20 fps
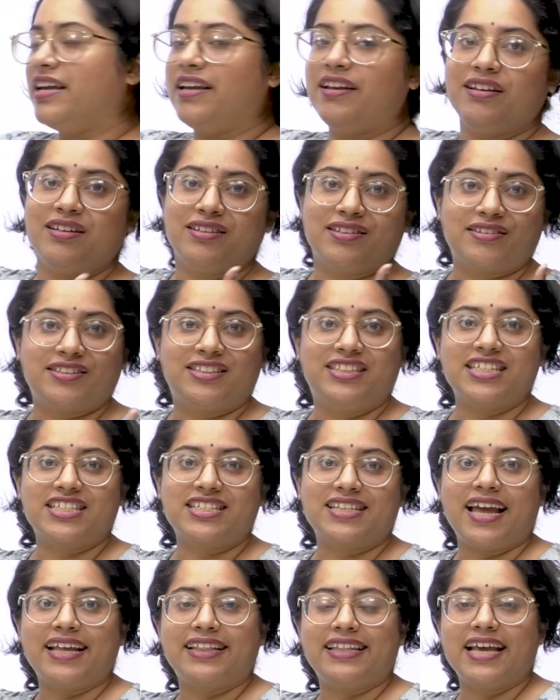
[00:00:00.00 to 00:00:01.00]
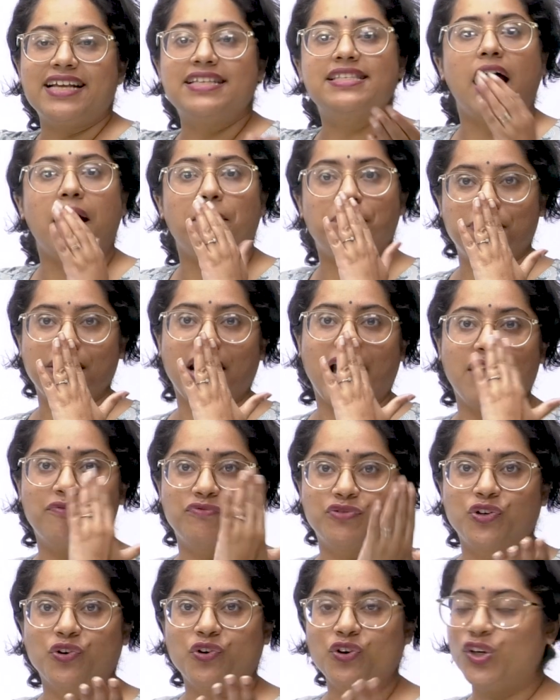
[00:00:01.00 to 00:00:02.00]
is just like the example I
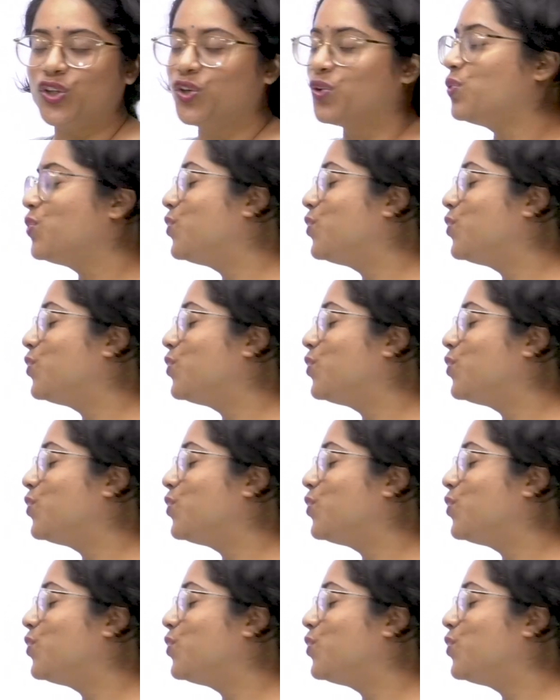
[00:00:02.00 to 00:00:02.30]
have told you,